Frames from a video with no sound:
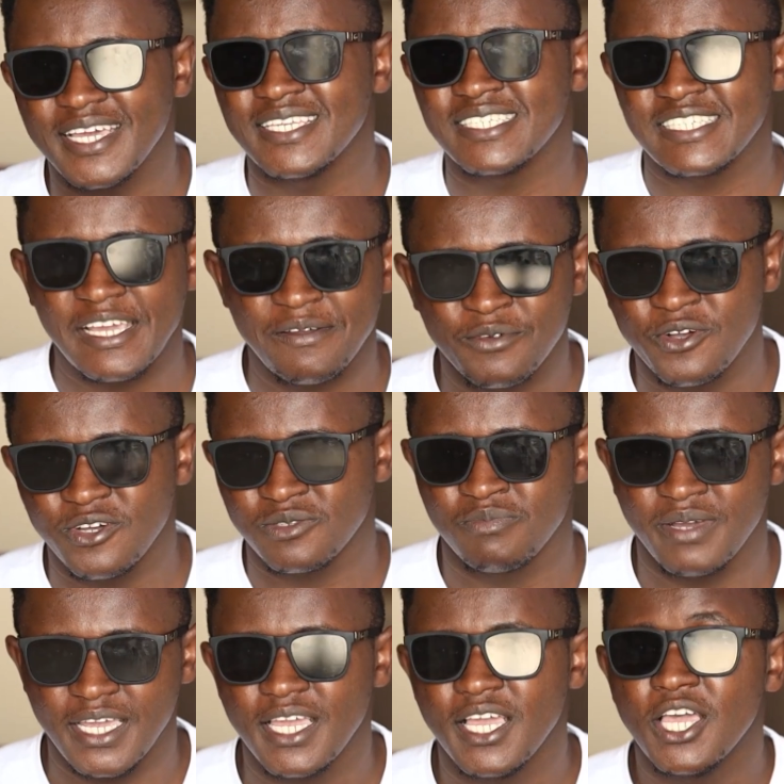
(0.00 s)
as time goes
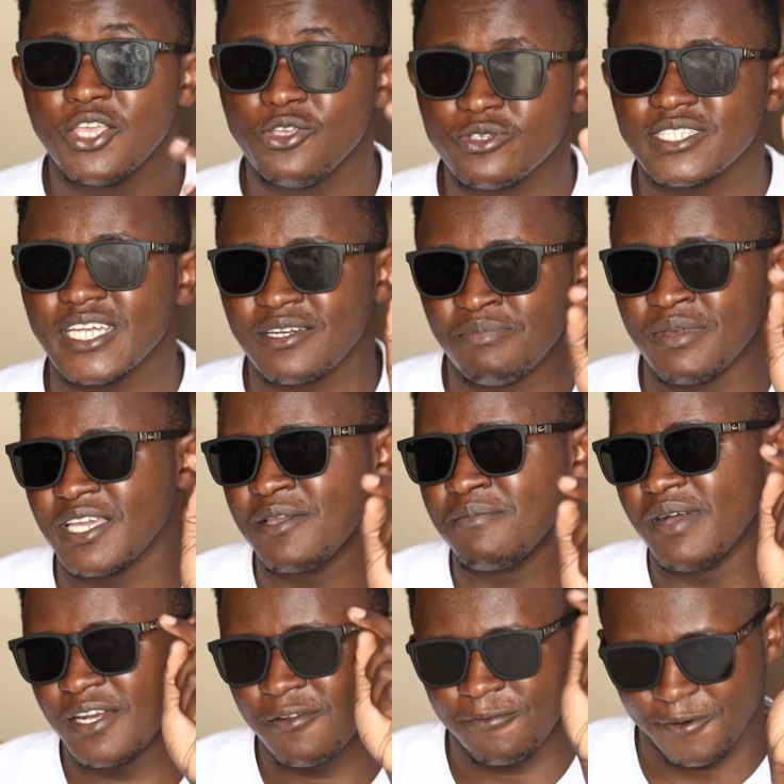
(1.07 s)
by, you start making
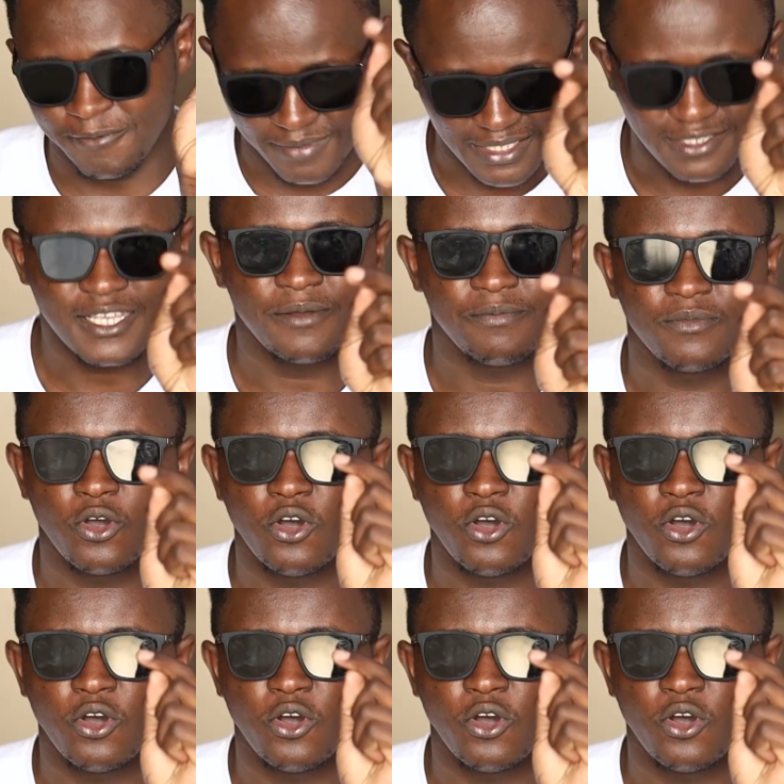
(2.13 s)
money from the same.